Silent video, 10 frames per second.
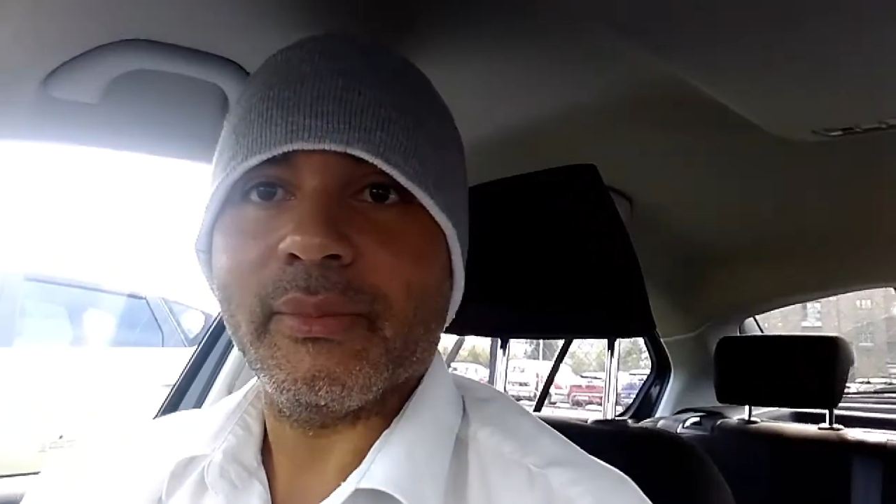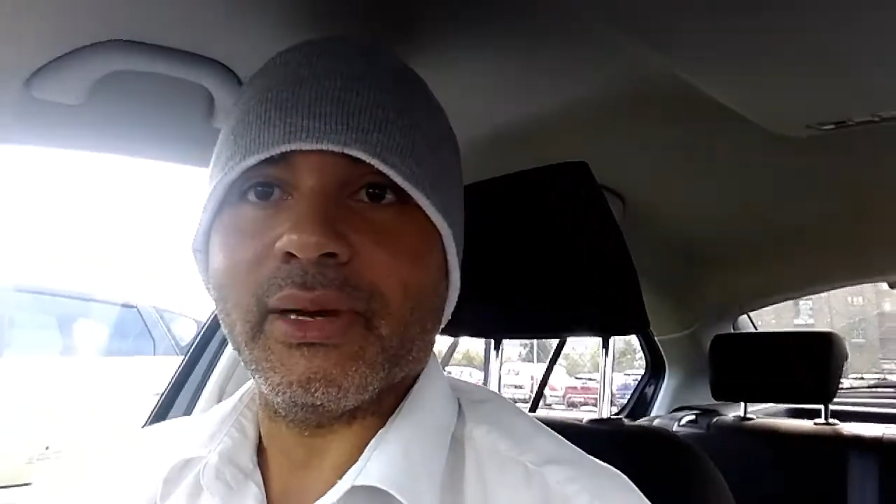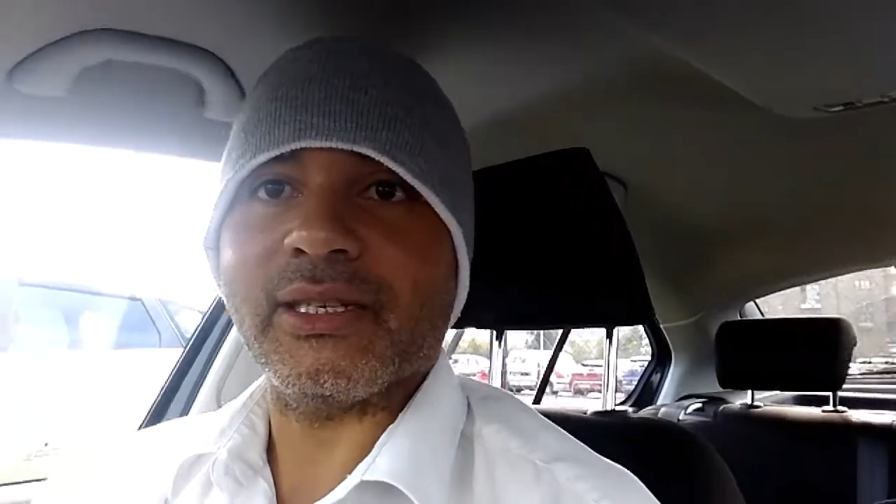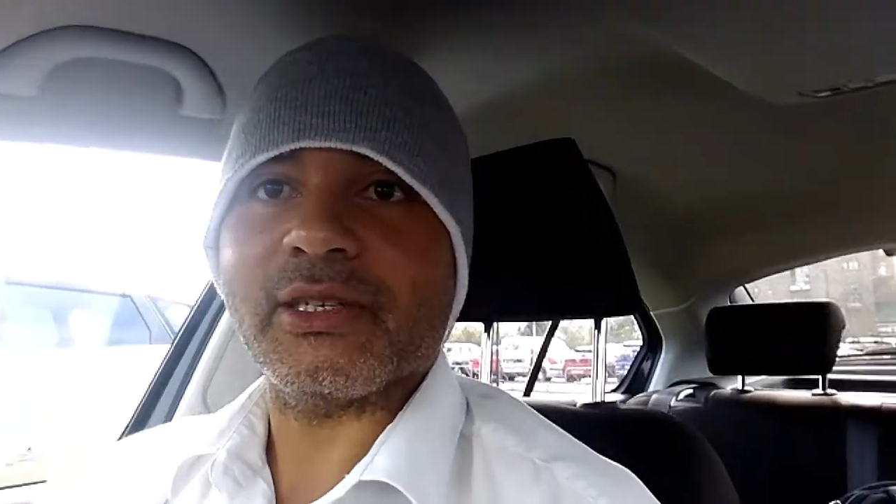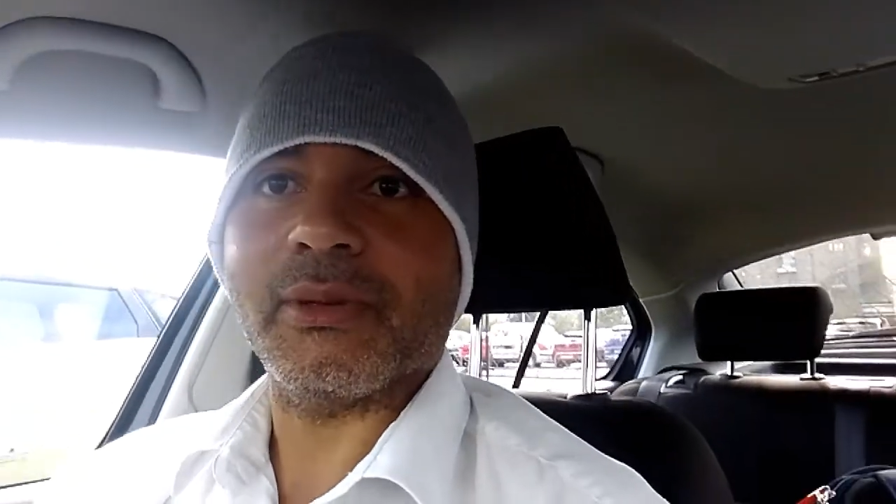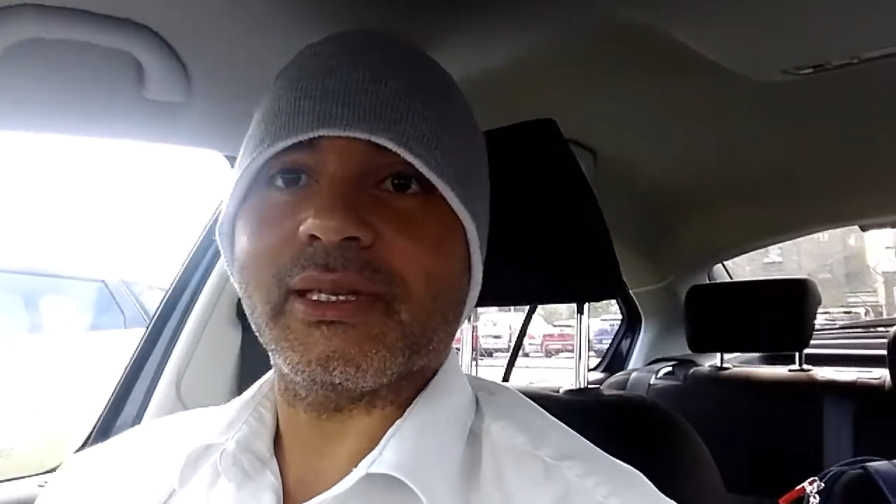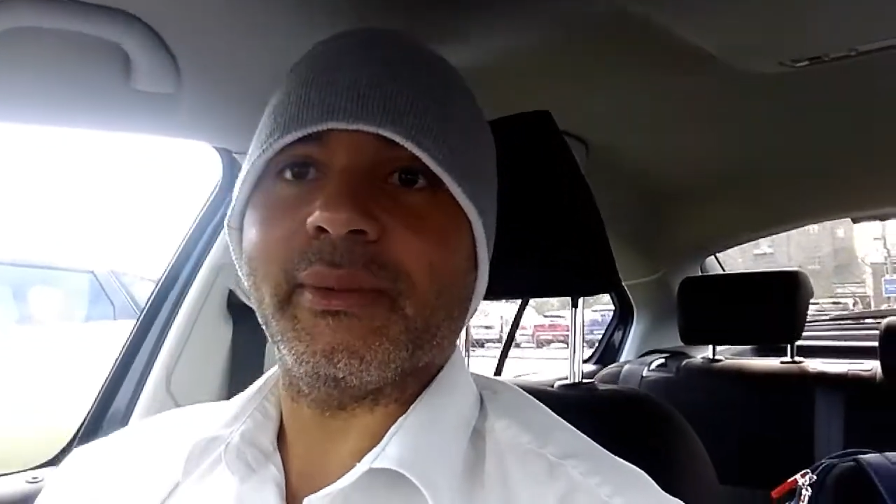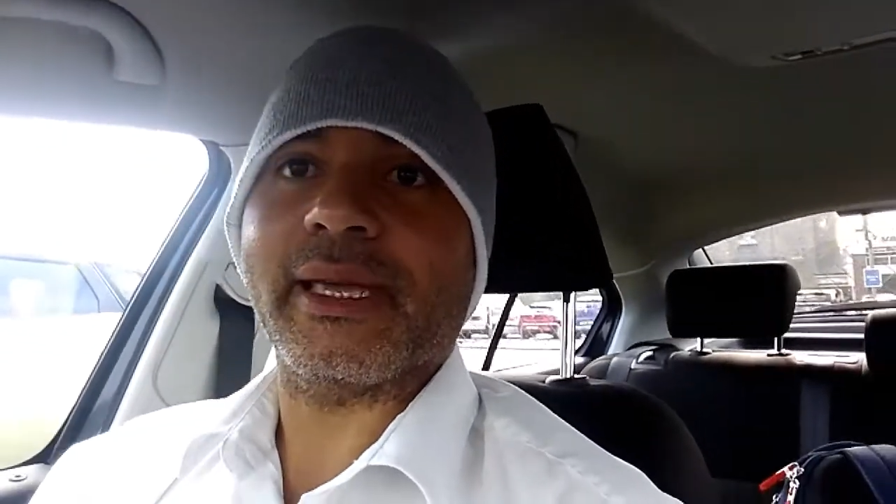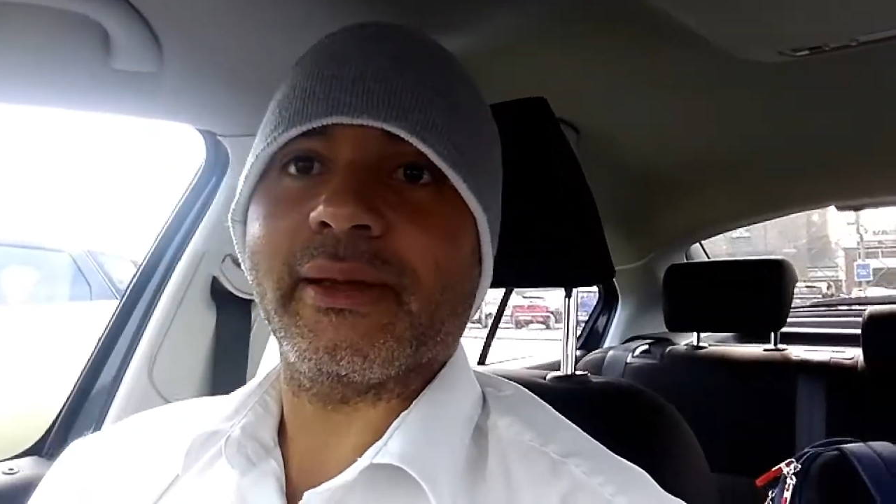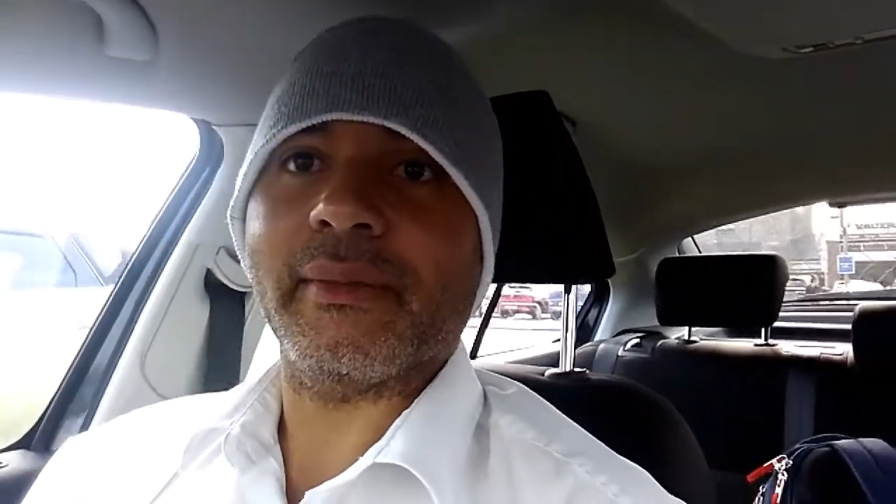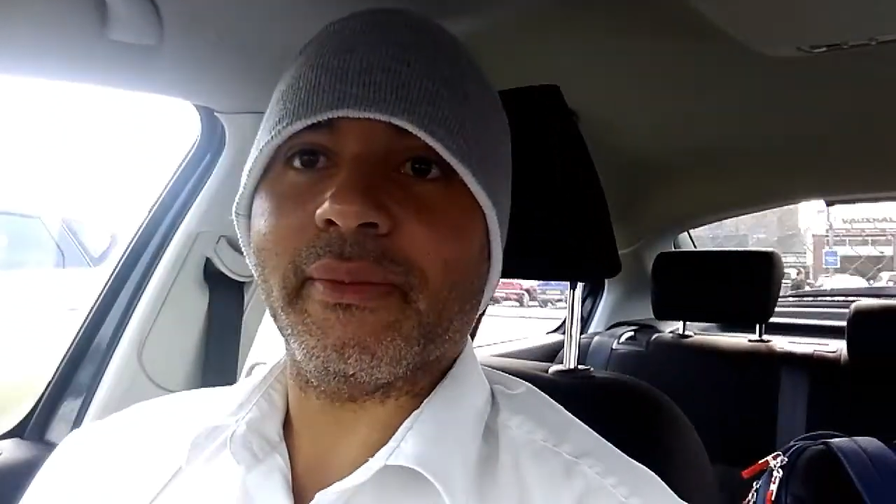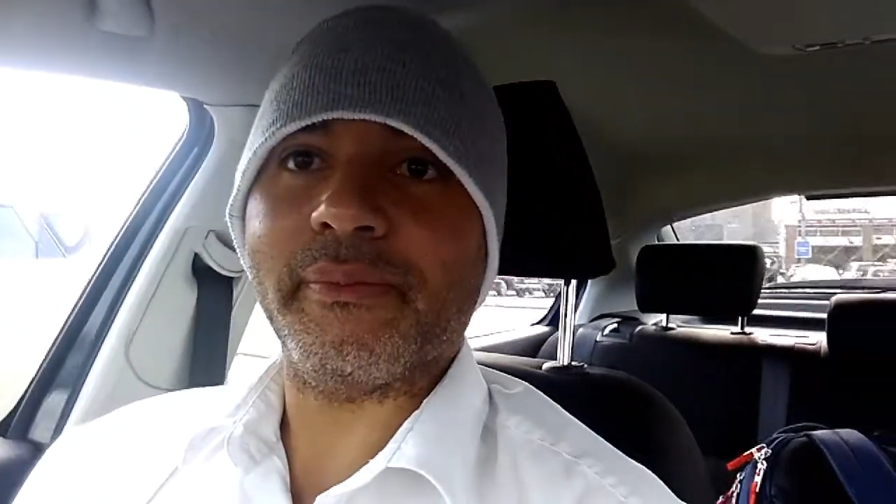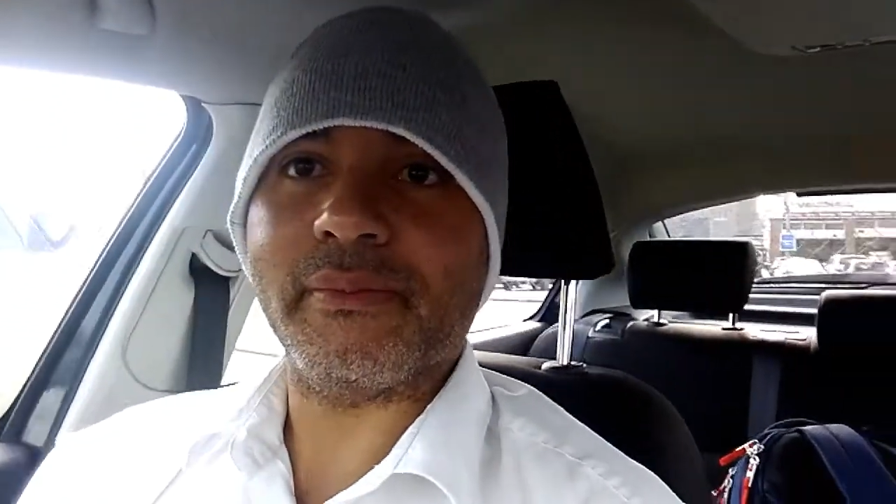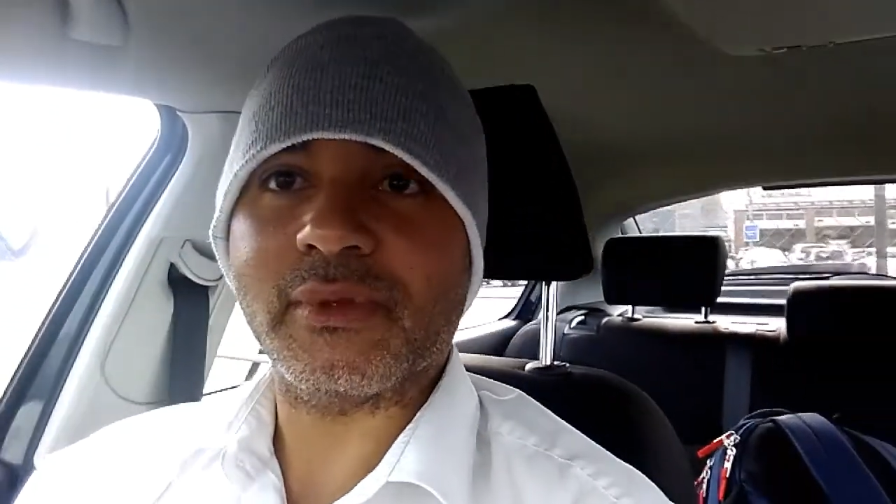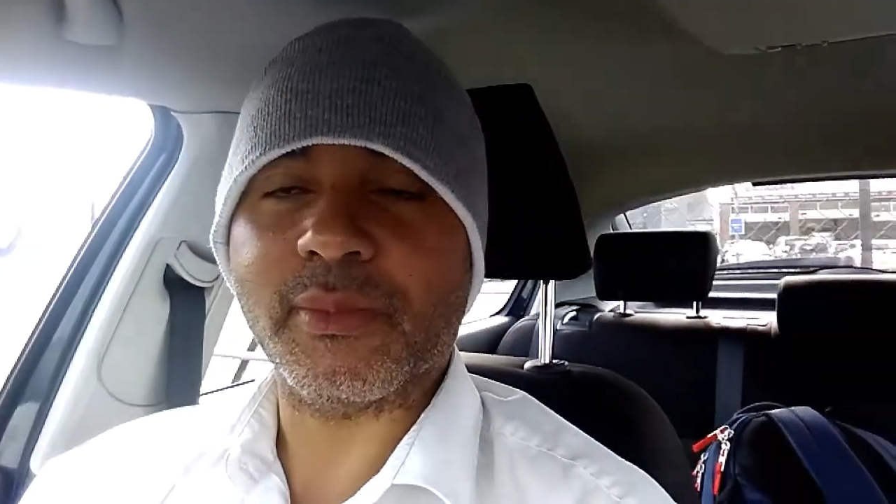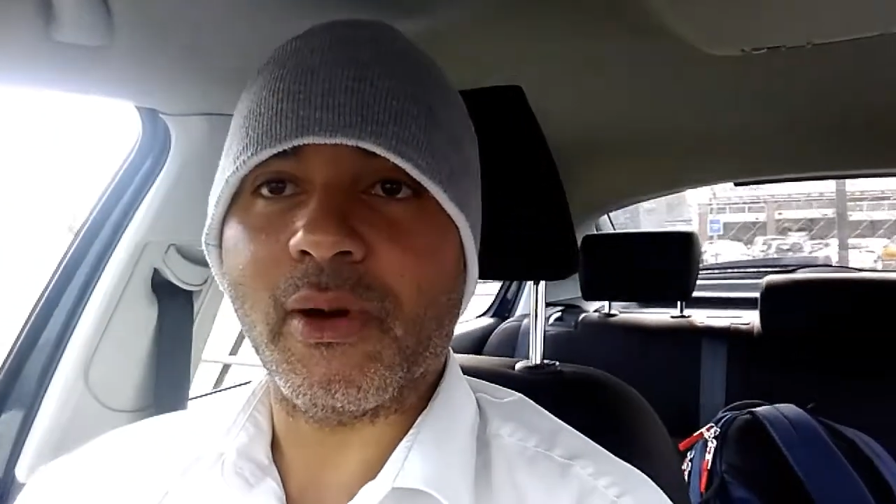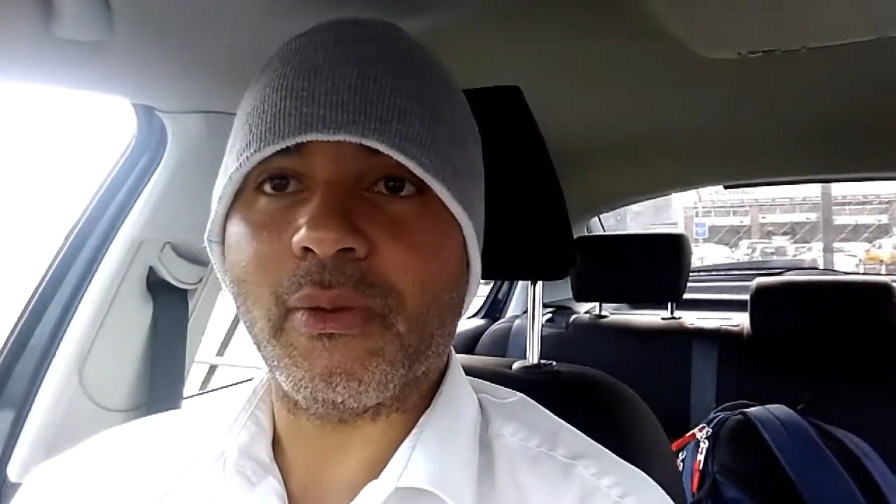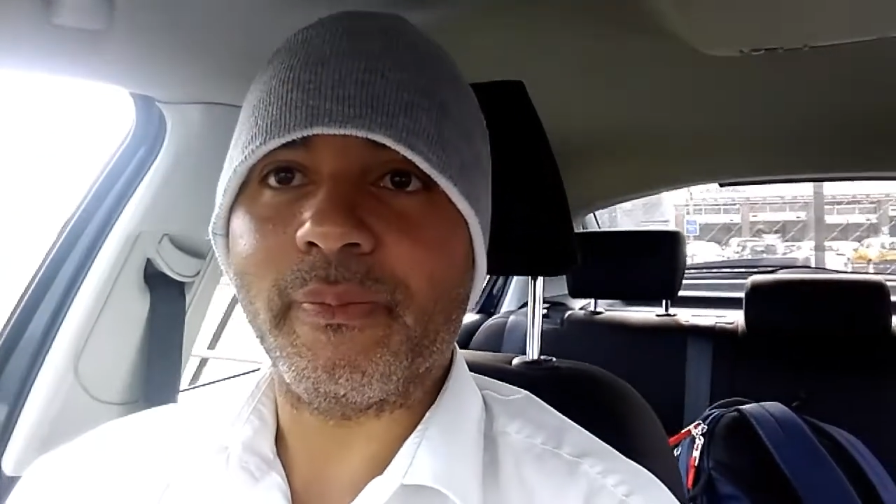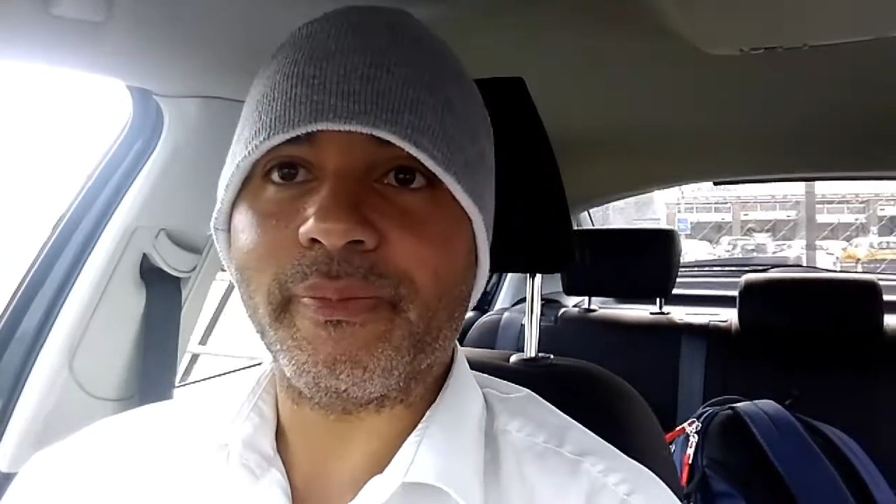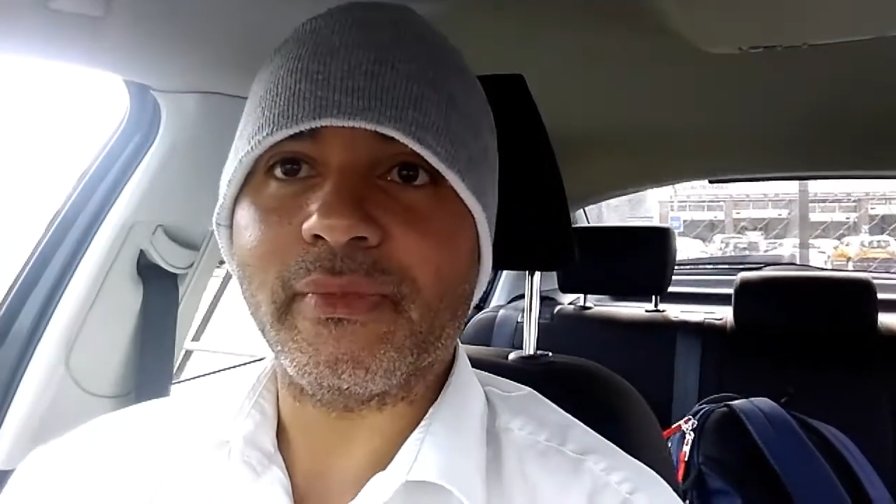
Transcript: But I just want to make a small,